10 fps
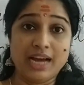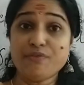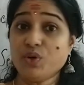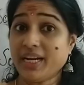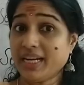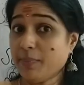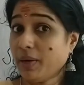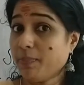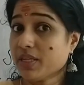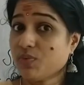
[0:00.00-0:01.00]
And for drinking
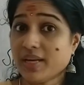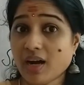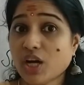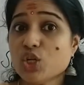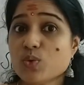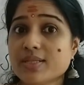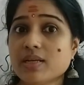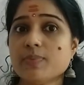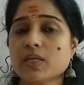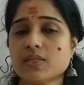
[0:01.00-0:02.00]
purpose, we can't
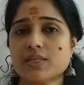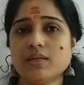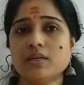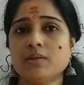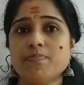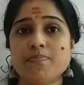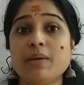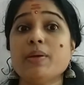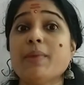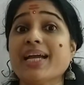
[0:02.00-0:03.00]
use it because
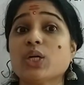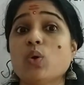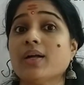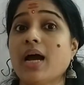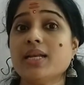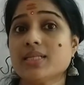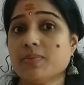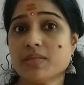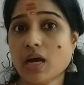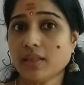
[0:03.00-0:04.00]
maybe
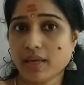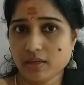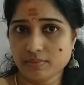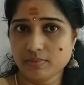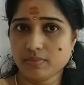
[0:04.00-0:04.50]
microorganisms are there.